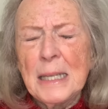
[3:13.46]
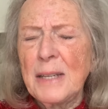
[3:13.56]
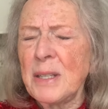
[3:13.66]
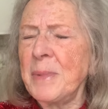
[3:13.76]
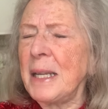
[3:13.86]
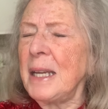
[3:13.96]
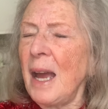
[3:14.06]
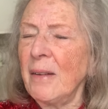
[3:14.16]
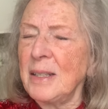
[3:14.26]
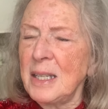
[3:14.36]
if somebody
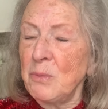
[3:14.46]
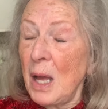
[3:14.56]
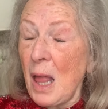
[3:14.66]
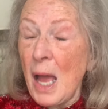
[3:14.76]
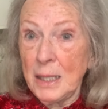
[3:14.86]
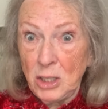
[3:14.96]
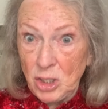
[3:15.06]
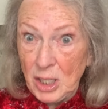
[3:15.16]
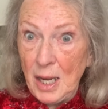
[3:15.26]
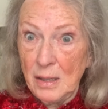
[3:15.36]
carries it well, I
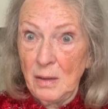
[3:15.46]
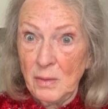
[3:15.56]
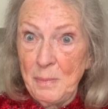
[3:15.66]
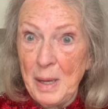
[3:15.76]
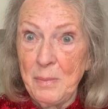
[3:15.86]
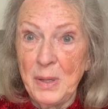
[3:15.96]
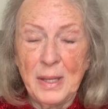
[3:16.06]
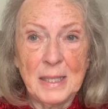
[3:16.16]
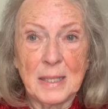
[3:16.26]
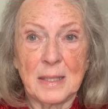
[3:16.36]
just cannot remember
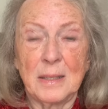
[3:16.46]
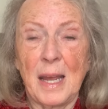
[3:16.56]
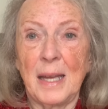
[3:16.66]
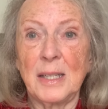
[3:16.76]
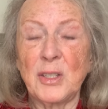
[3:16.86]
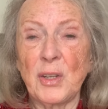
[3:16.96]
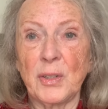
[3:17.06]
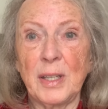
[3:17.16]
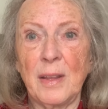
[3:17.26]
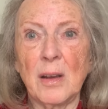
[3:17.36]
this today.
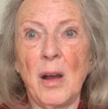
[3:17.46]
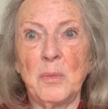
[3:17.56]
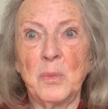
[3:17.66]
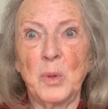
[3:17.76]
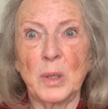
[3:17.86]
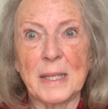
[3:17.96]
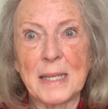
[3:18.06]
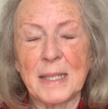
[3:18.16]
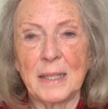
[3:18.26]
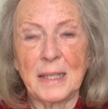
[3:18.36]
Sorry, the cotton wool is
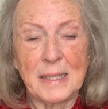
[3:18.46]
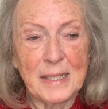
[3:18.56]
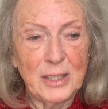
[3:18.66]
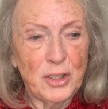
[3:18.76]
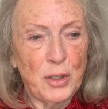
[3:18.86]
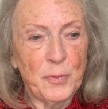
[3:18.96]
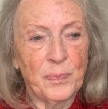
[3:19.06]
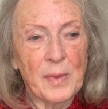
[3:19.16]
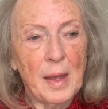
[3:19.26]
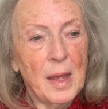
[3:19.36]
still in situ.
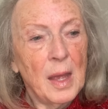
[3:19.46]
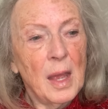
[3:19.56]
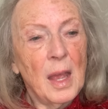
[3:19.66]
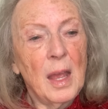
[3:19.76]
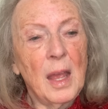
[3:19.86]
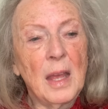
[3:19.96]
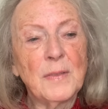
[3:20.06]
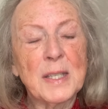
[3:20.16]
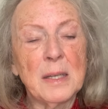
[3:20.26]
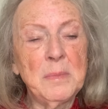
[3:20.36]

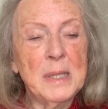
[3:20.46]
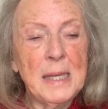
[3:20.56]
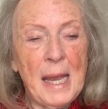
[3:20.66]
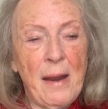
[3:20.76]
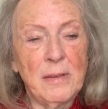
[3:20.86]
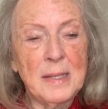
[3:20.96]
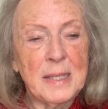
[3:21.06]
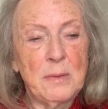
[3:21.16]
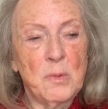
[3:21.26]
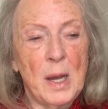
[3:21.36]
If somebody carries
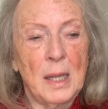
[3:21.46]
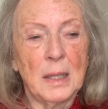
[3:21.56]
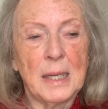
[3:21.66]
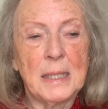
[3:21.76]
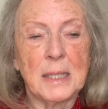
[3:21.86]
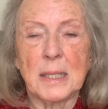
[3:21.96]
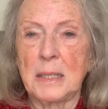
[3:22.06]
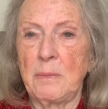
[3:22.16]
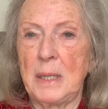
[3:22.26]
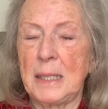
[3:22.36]
it well, it
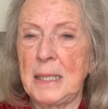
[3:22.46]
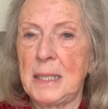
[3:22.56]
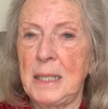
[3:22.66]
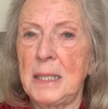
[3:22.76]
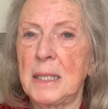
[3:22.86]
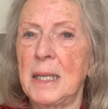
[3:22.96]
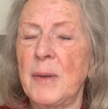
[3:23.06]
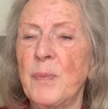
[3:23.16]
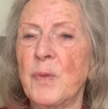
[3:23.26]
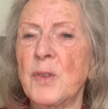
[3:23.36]
doesn't mean it's
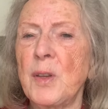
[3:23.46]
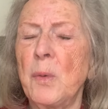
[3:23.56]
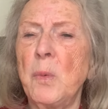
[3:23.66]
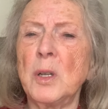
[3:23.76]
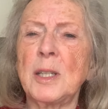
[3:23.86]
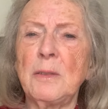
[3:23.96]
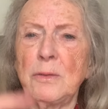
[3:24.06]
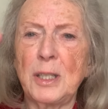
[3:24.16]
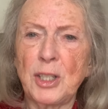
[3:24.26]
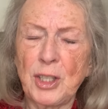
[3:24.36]
easy. So, what if
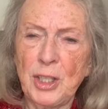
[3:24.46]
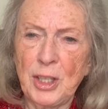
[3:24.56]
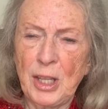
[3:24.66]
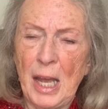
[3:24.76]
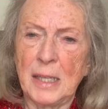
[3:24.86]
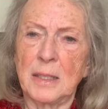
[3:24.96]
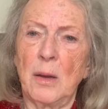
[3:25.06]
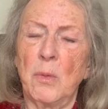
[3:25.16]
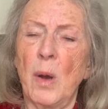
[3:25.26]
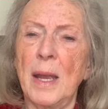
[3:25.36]
we turn that
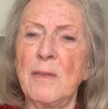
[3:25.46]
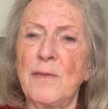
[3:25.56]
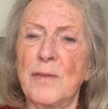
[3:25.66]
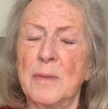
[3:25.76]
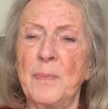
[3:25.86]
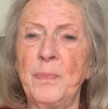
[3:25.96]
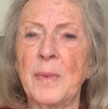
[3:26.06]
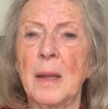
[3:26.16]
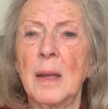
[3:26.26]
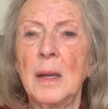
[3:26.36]
away from
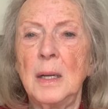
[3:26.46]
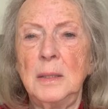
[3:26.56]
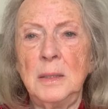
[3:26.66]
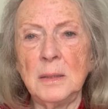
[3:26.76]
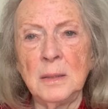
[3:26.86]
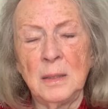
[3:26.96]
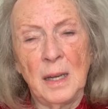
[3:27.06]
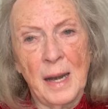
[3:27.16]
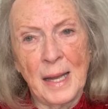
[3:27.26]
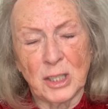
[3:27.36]

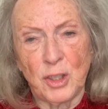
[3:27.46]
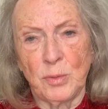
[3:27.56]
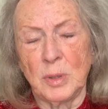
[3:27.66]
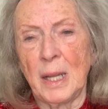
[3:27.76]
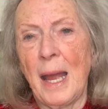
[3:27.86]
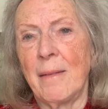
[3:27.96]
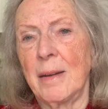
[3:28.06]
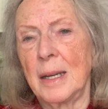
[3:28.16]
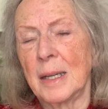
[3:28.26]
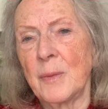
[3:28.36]
an actual
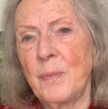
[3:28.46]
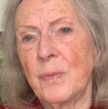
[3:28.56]
carrying